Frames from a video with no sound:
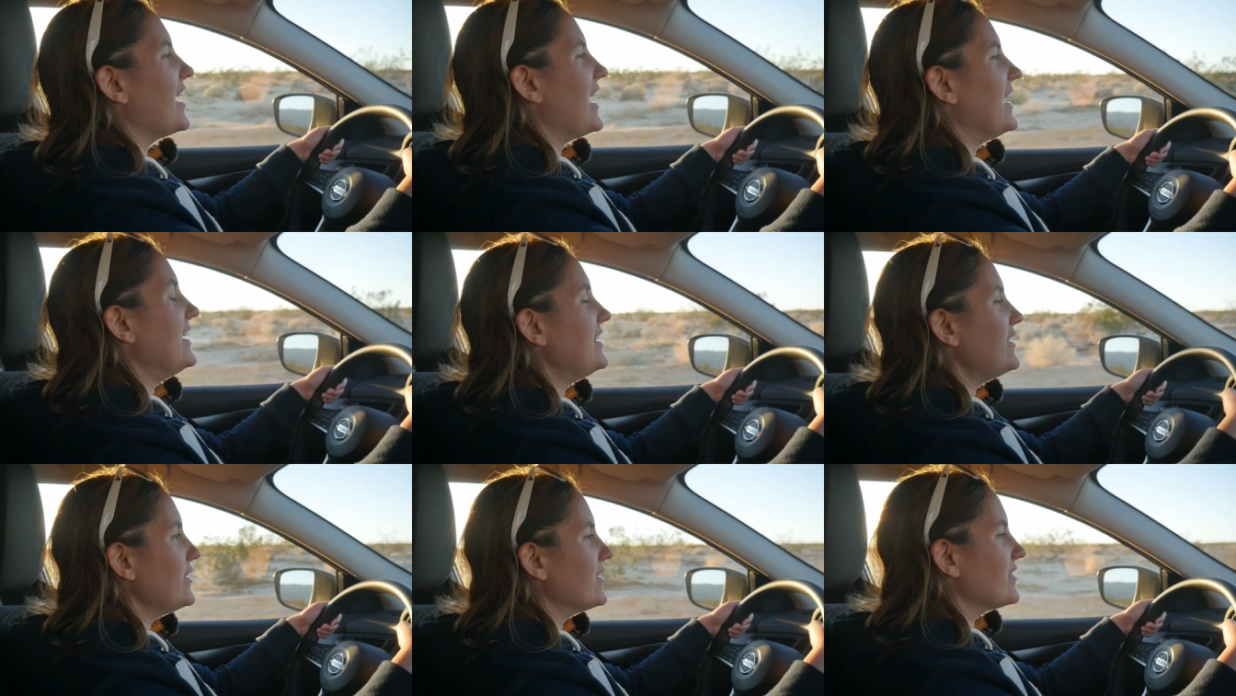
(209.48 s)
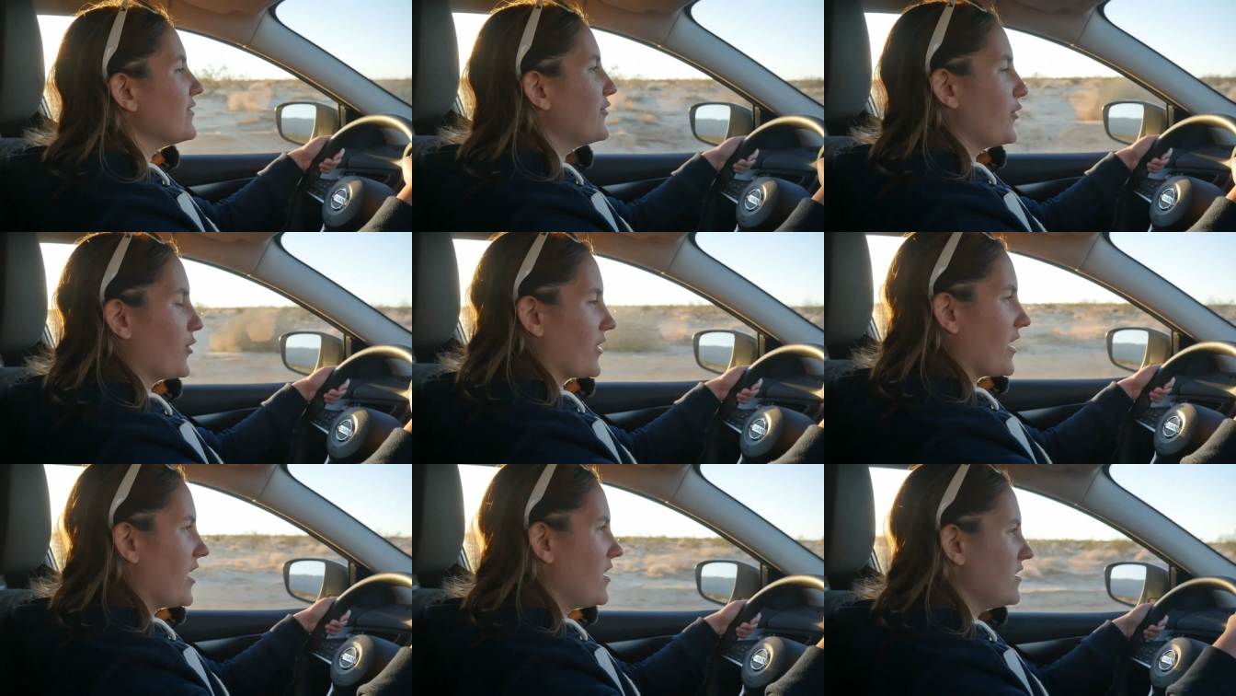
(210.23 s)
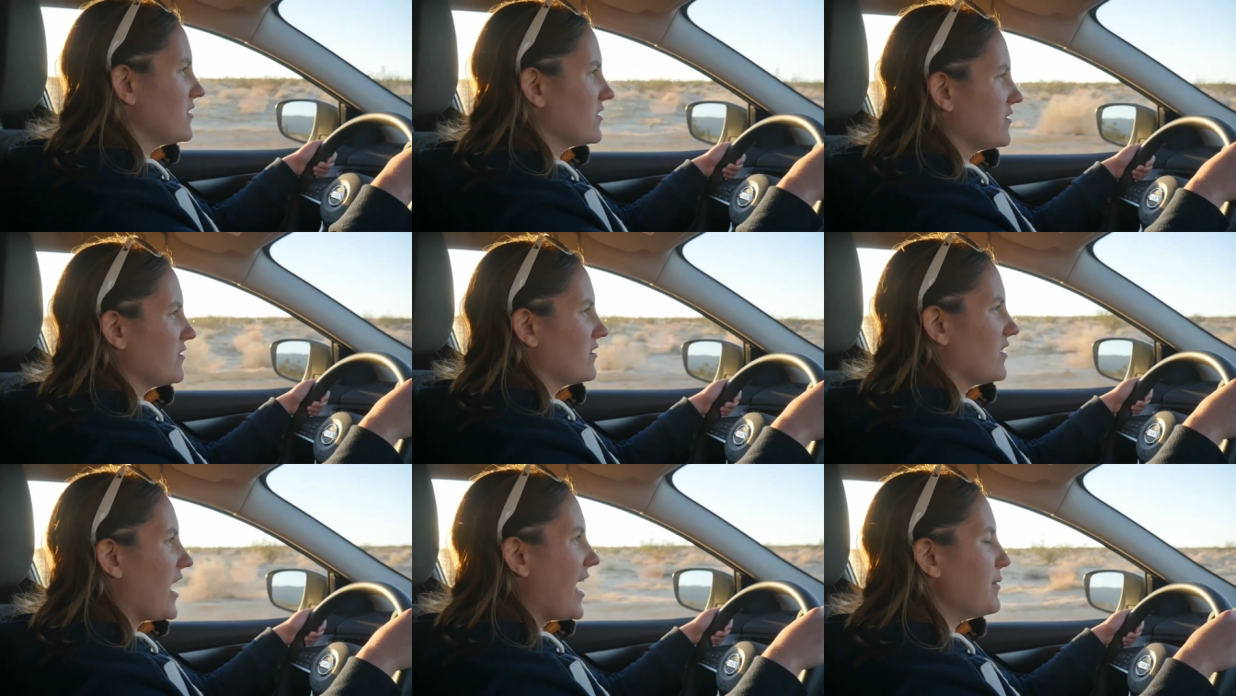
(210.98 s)
In Florida,
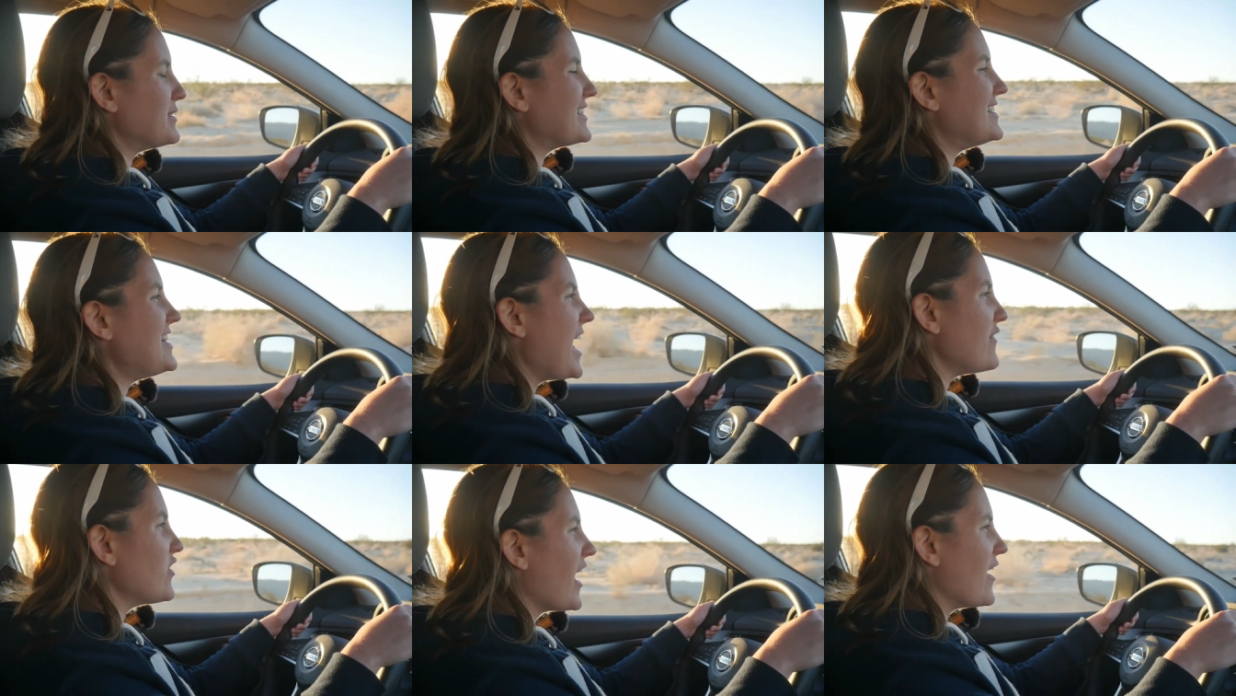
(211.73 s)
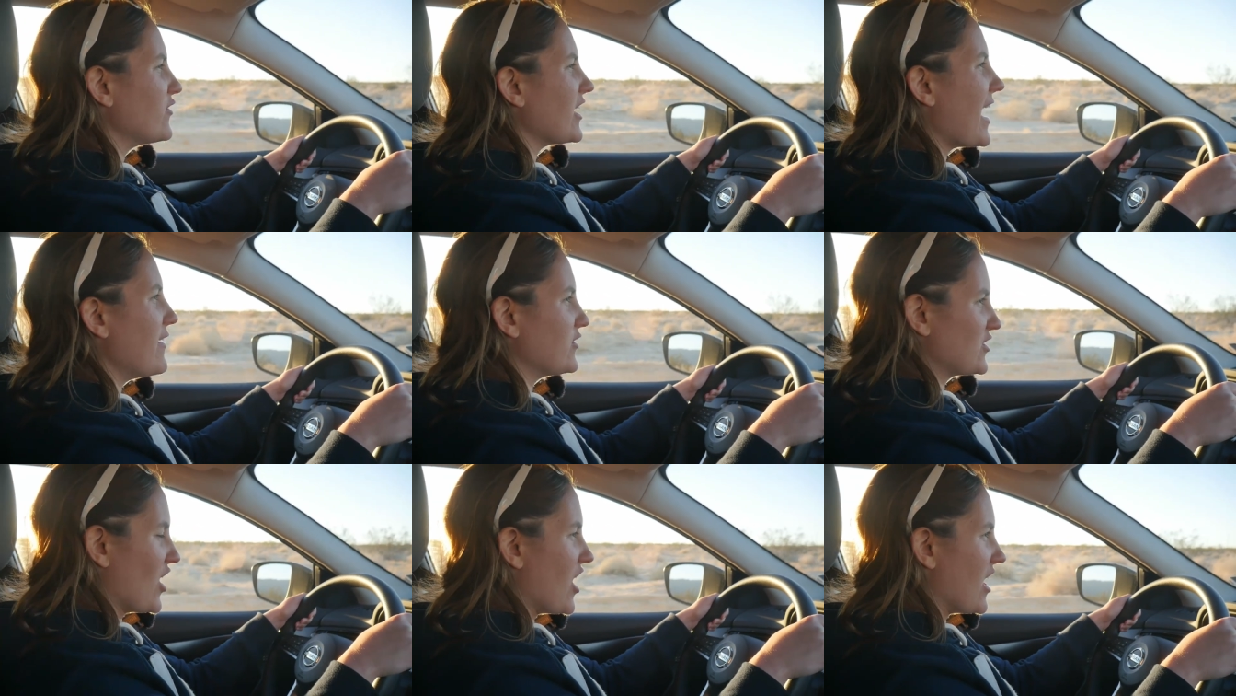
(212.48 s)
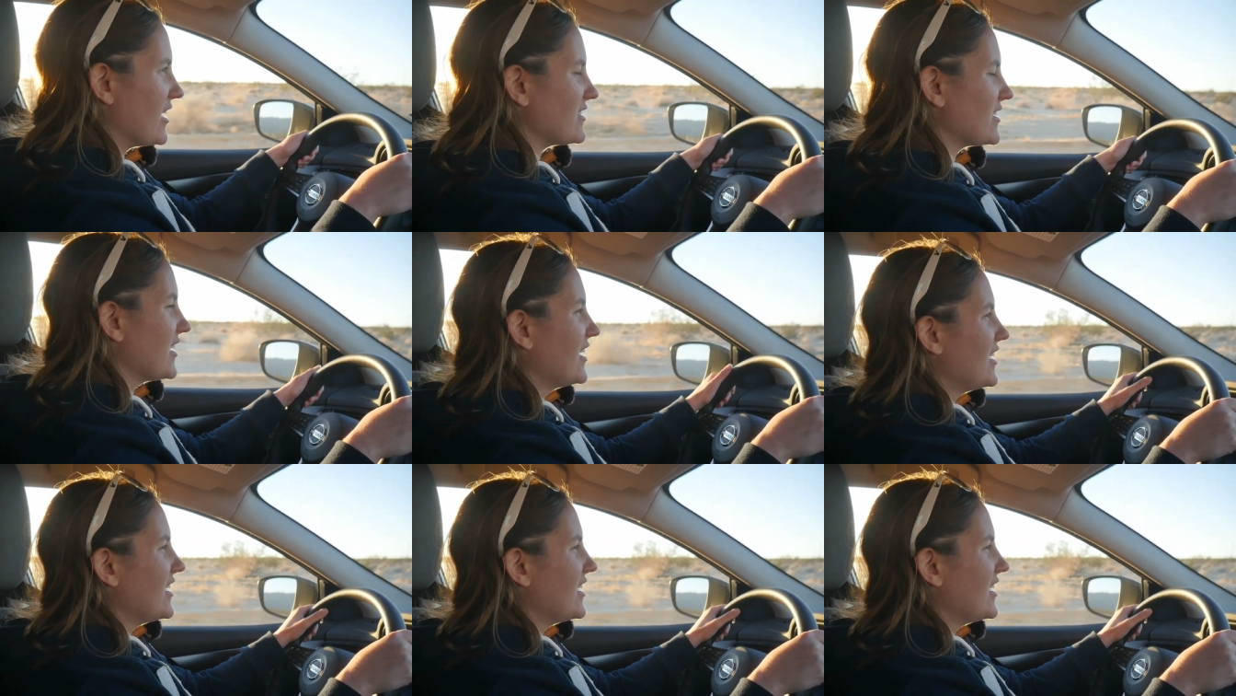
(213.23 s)
I was never, ever, ever taught